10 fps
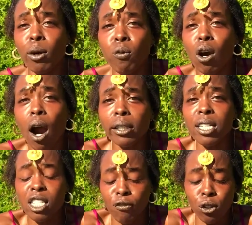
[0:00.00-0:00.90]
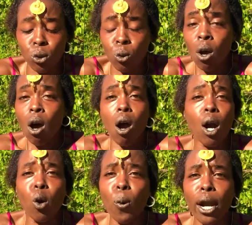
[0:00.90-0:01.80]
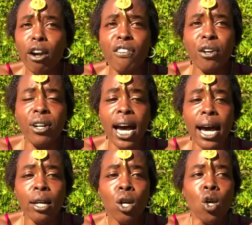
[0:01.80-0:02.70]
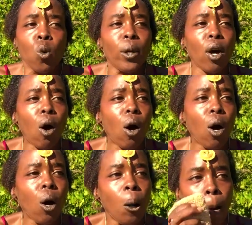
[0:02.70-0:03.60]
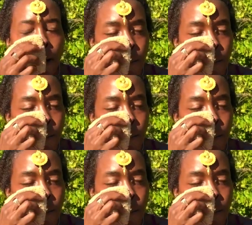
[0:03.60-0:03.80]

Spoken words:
regardless if you are aware of it or not. We all